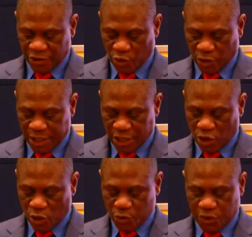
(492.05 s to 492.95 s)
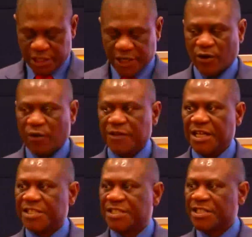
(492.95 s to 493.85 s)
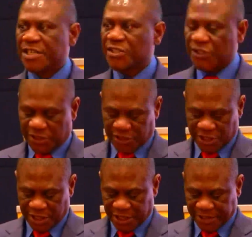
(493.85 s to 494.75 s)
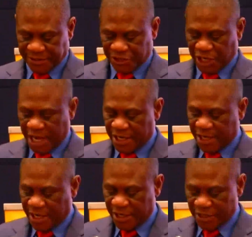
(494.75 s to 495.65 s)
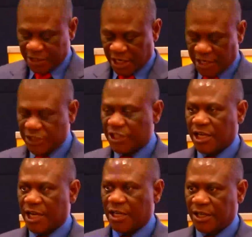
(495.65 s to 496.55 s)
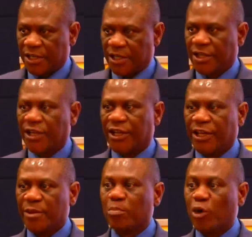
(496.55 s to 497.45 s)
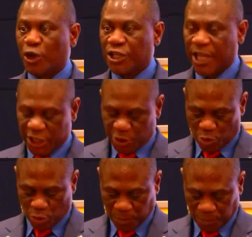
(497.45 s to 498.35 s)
during the hosting of the 6th China International Import Expo.